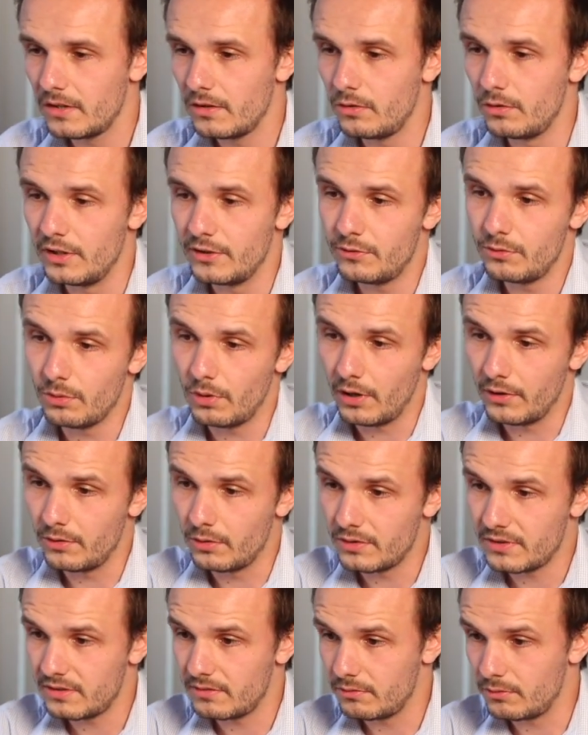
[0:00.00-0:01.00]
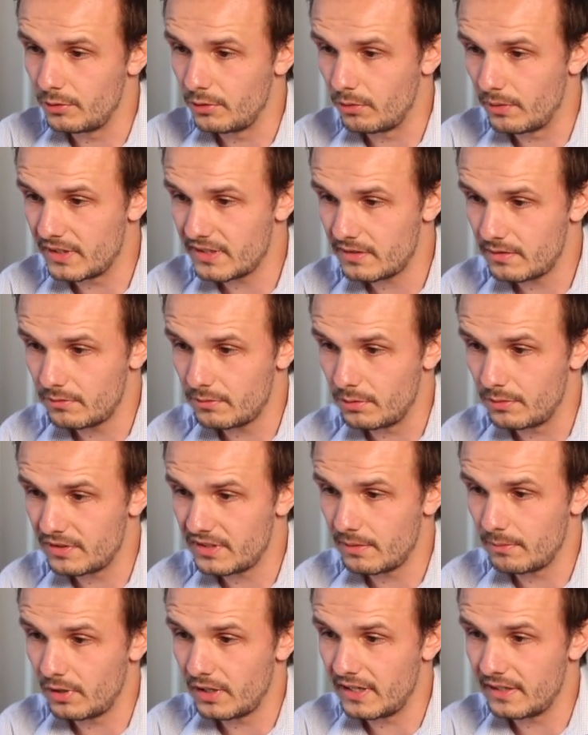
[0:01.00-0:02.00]
You need to know to
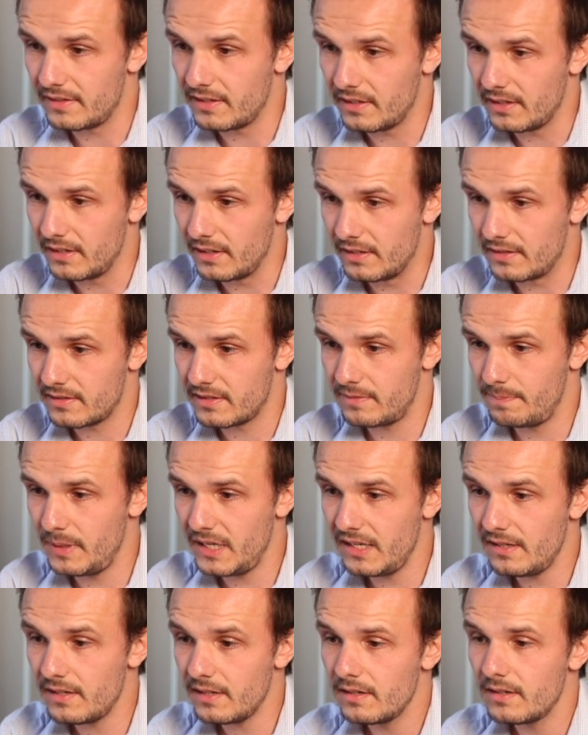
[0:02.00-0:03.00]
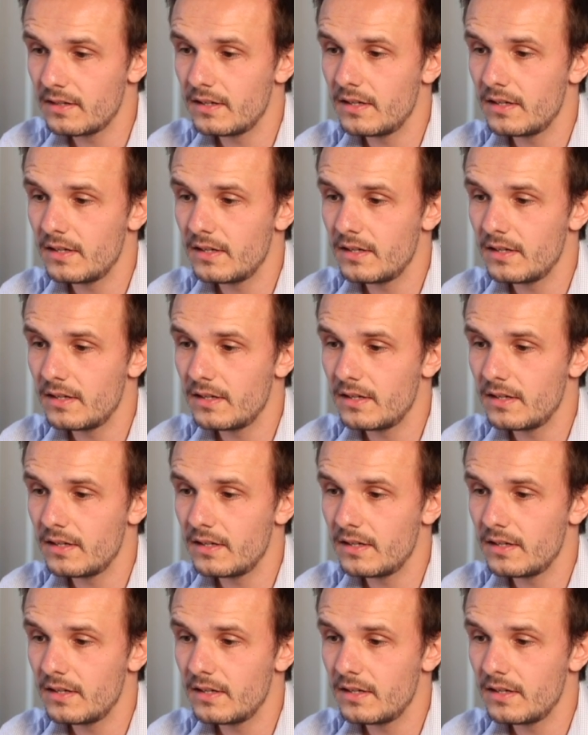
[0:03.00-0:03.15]
simulate its speed,